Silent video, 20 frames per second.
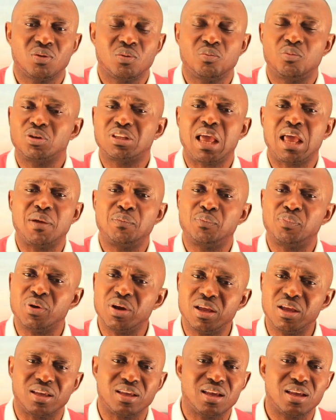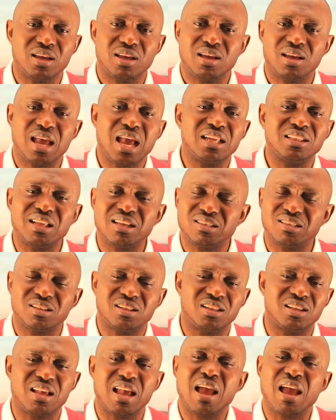But I pray
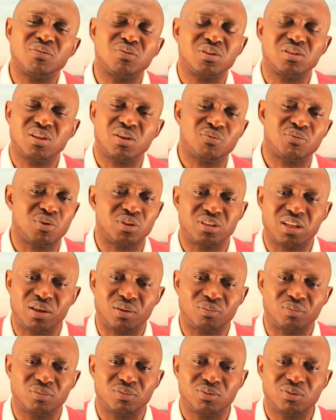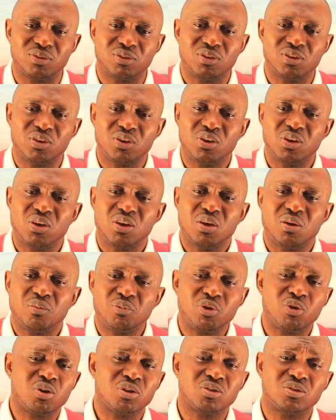earnestly every day for them.
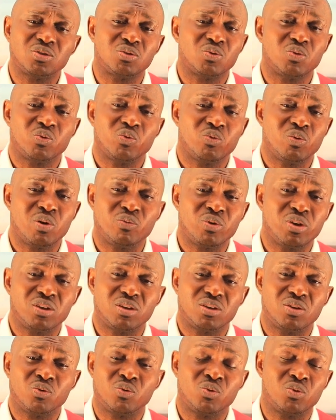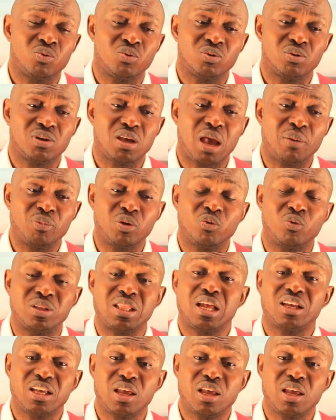Because when I